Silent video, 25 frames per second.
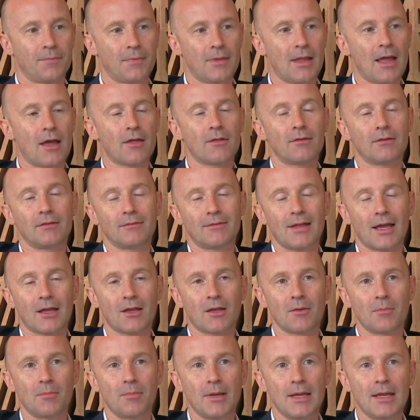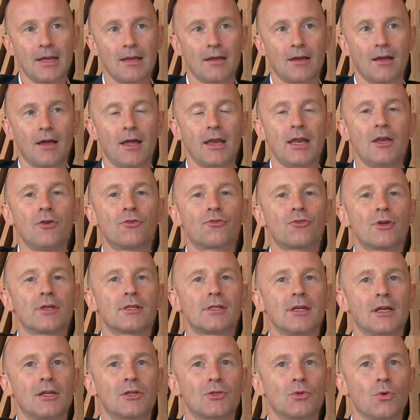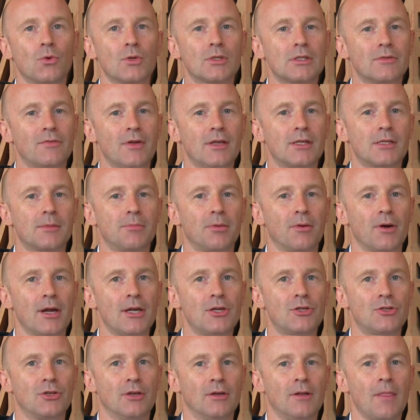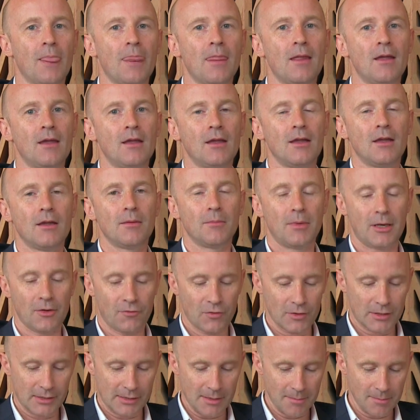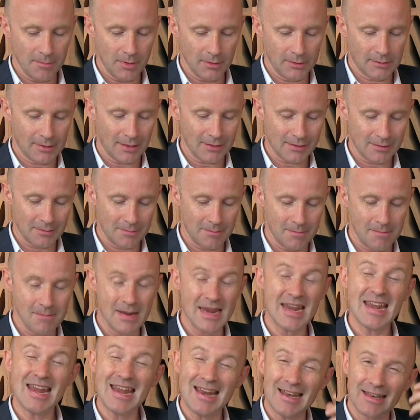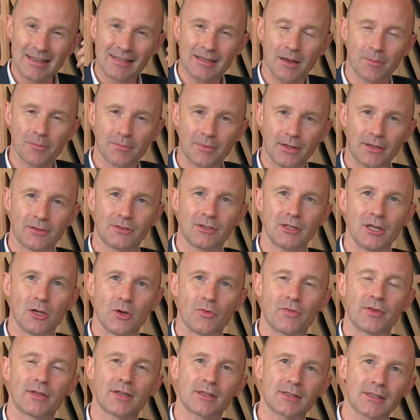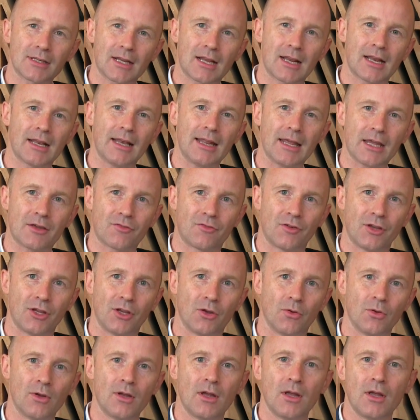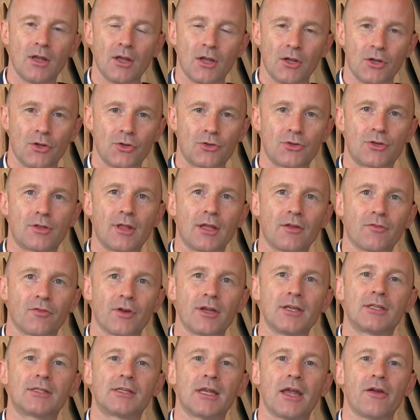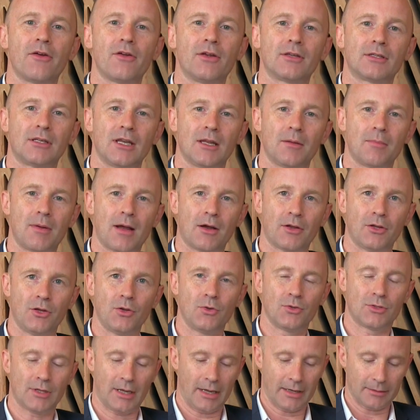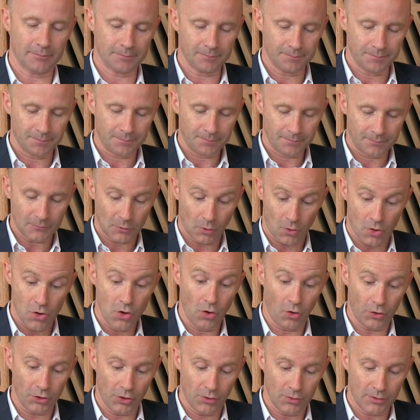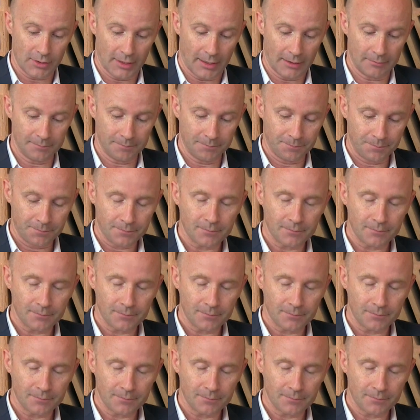Now, that can be an interesting source of inspiration. But if a symbol doesn't mean something to you, if it doesn't click for you, you should think very seriously about using it or not using it.